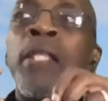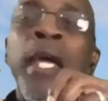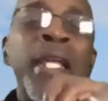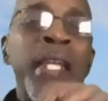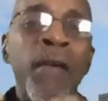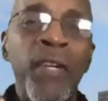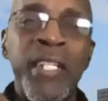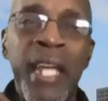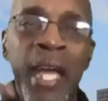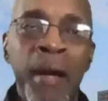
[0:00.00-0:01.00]
didn't never
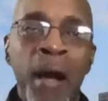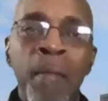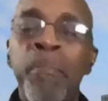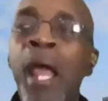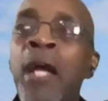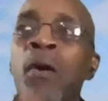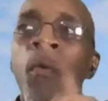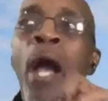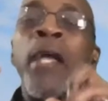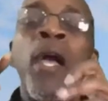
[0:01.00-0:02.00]
say I'm black or
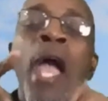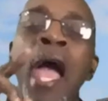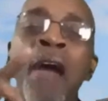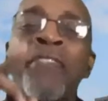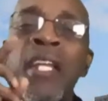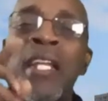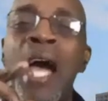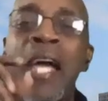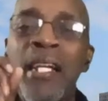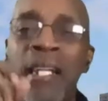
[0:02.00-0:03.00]
white. After
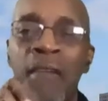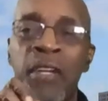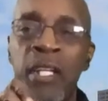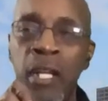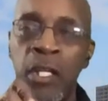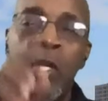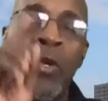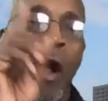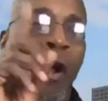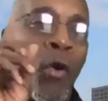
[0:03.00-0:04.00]
9/11, you
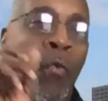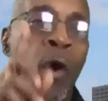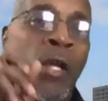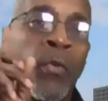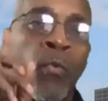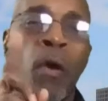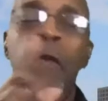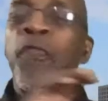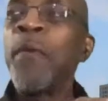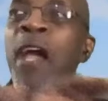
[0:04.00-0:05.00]
heard one word
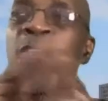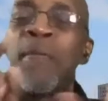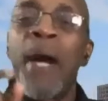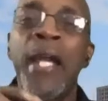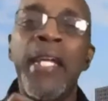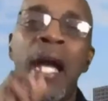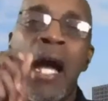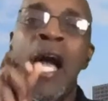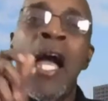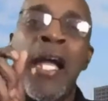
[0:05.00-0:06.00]
from everybody.
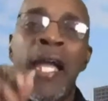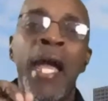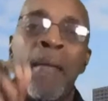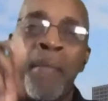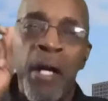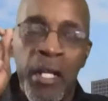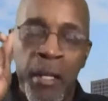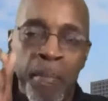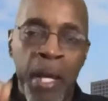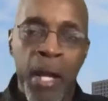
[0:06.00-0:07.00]
I am an
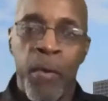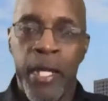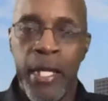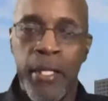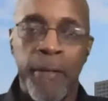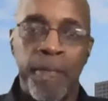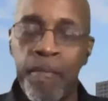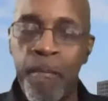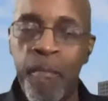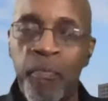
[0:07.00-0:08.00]
American.
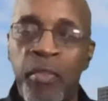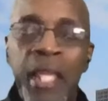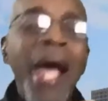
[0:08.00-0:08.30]
That's